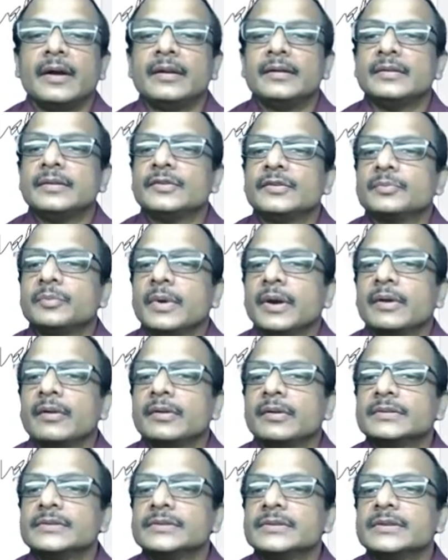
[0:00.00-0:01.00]
this
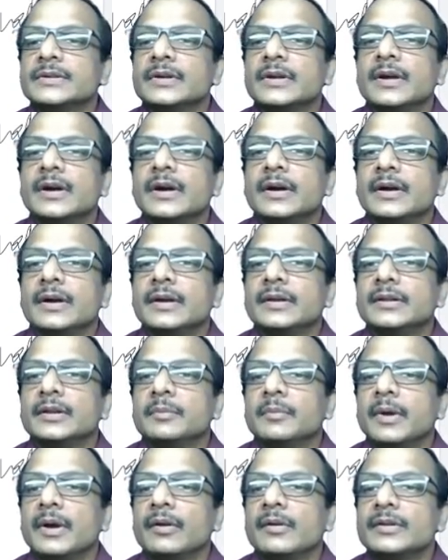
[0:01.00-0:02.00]
biology in
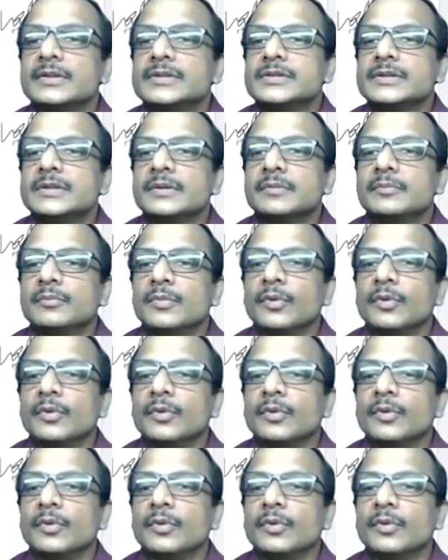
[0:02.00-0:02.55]
the biology